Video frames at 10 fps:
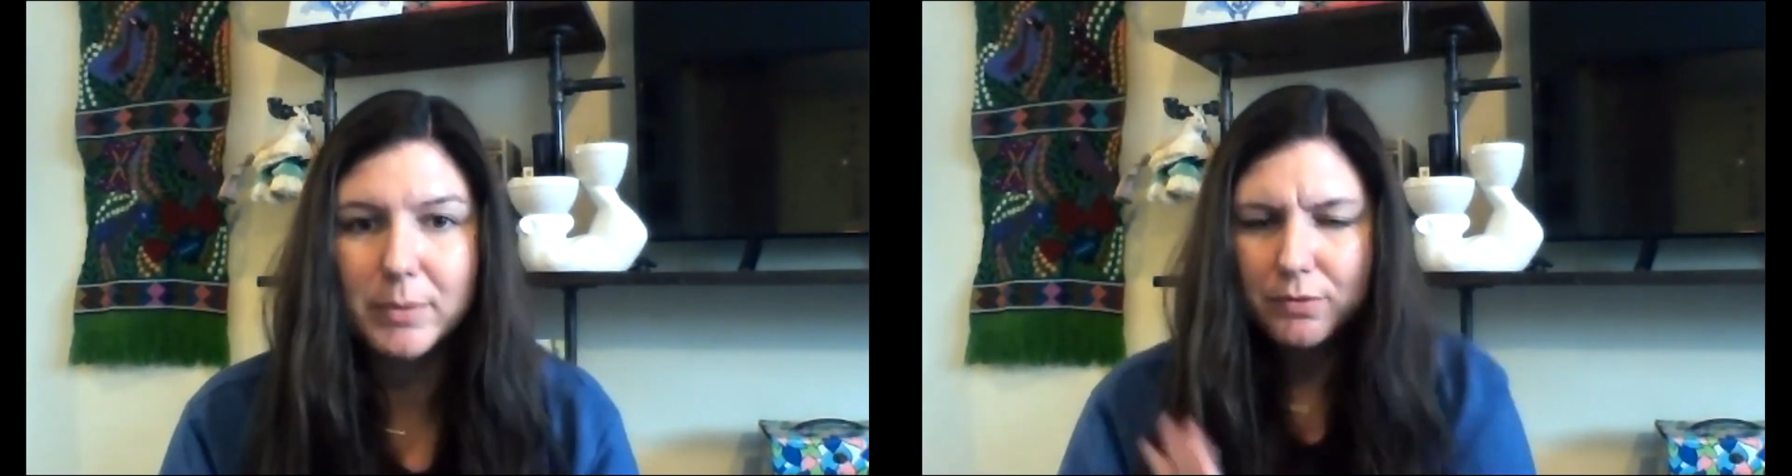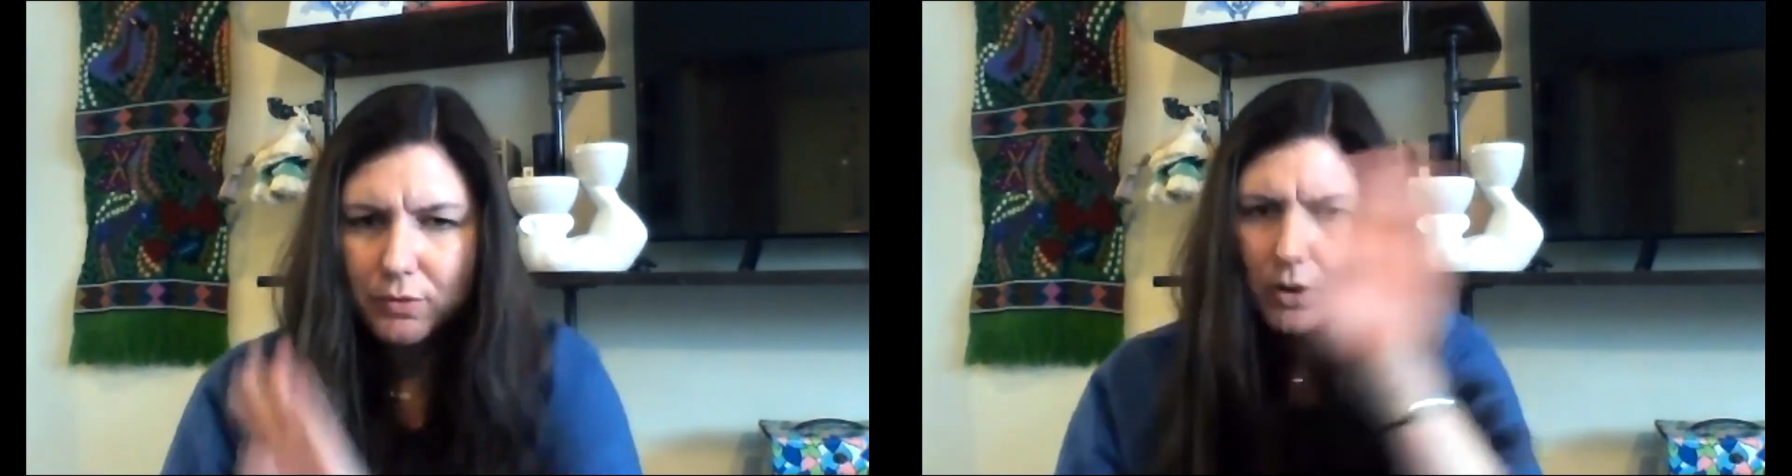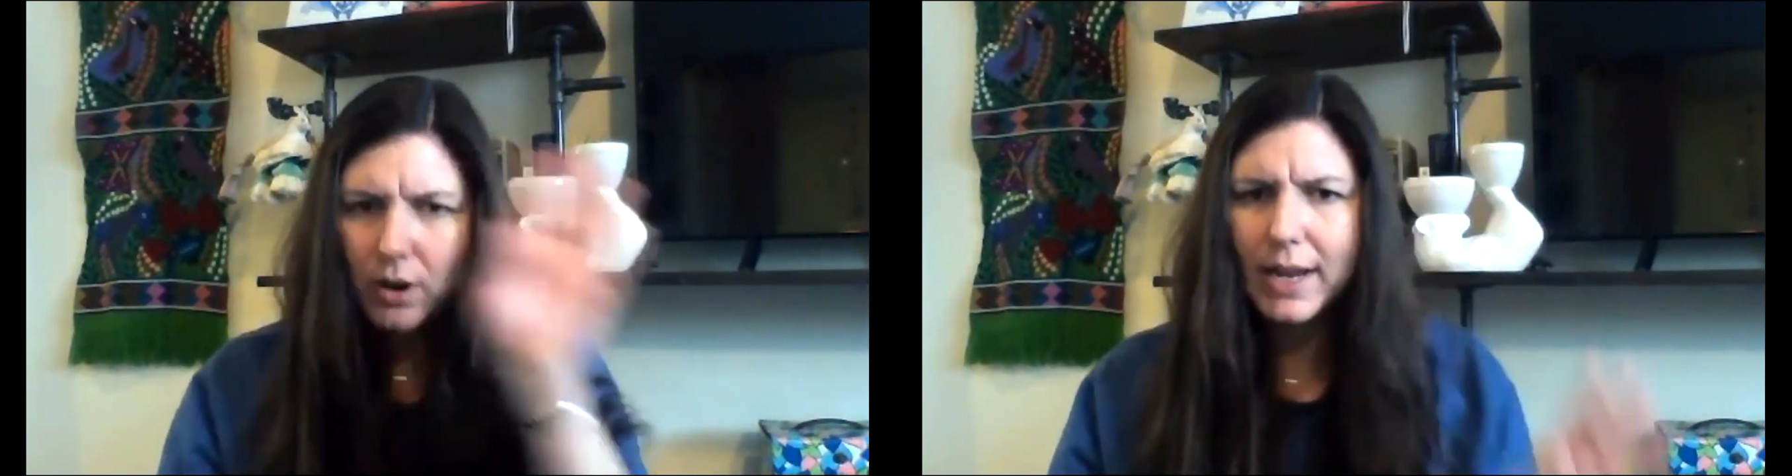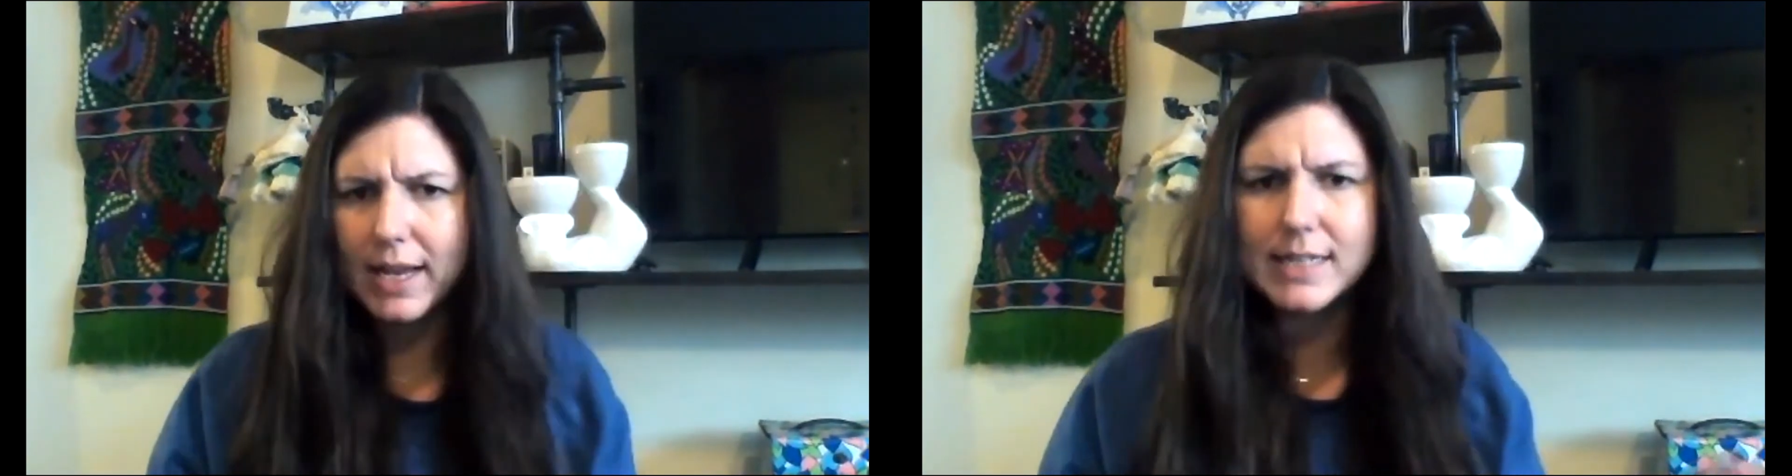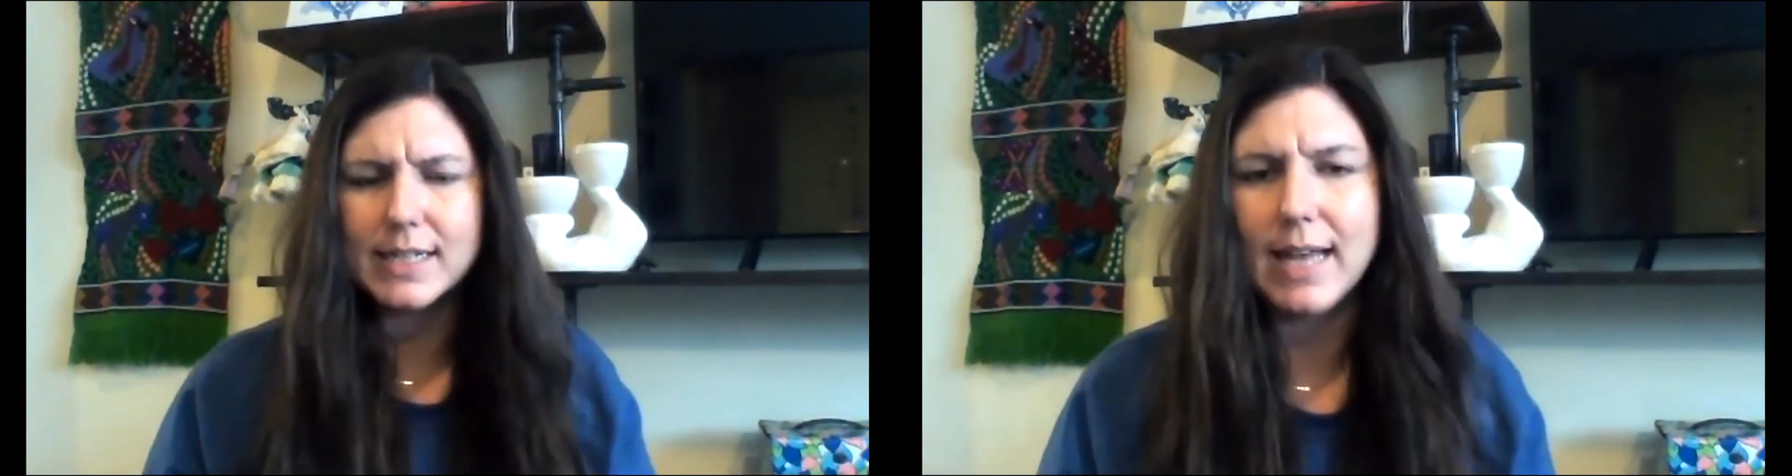Before I
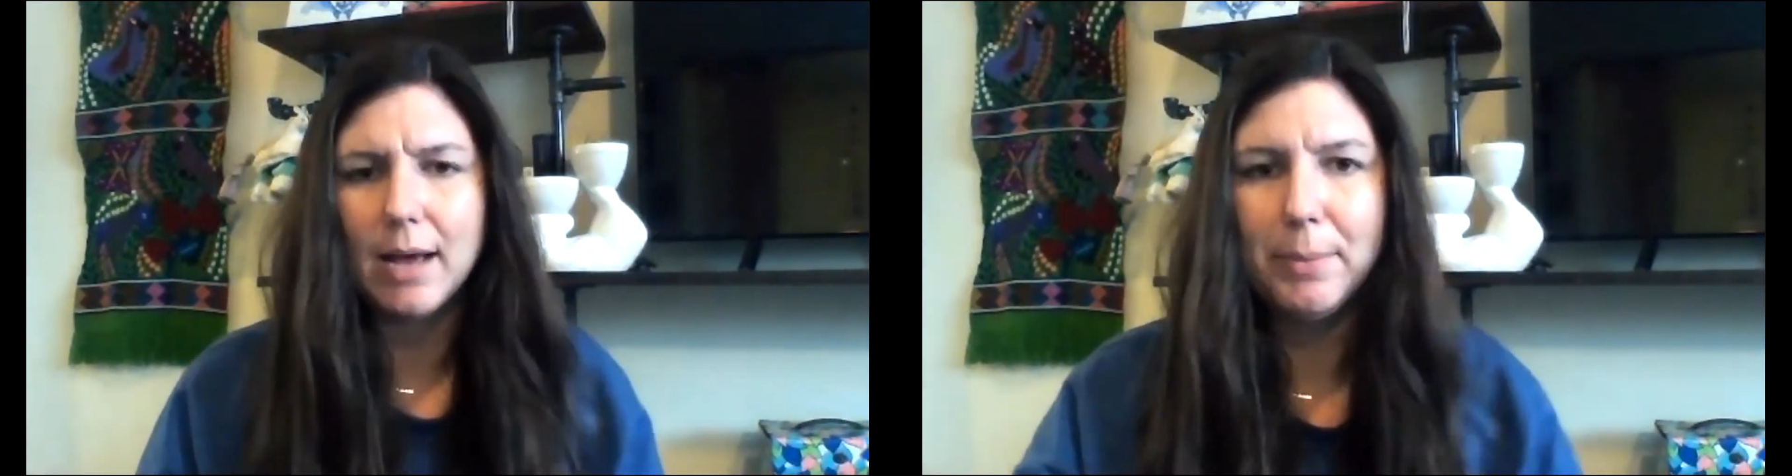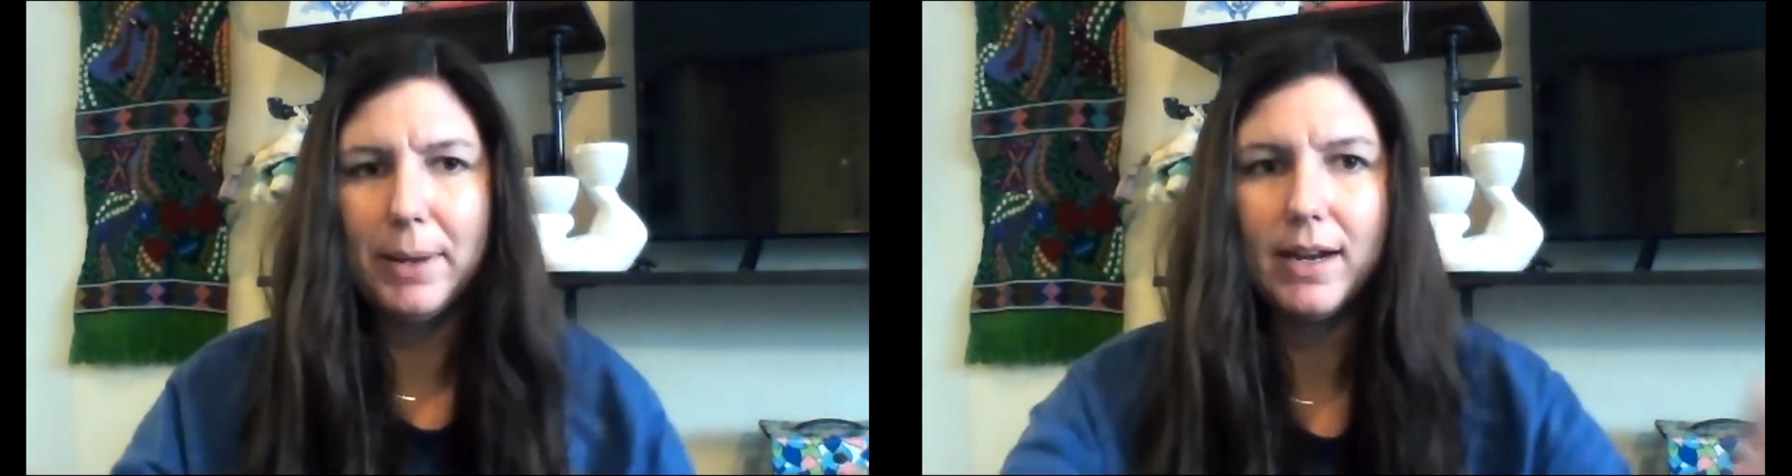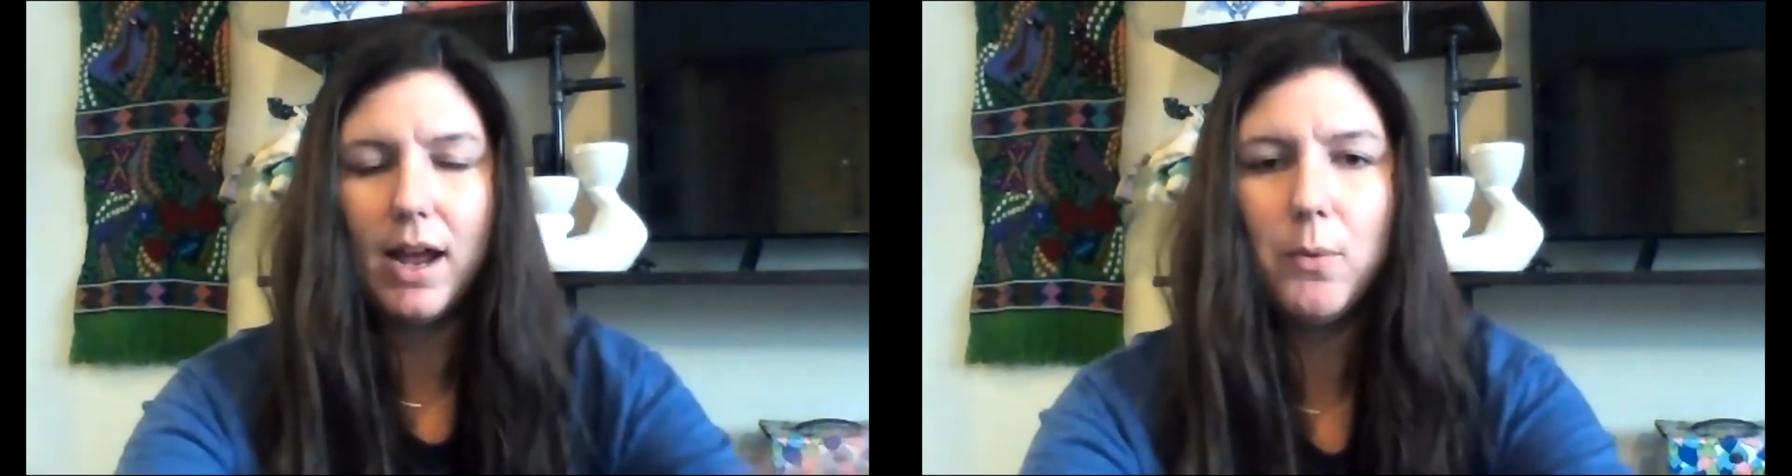get into that bit,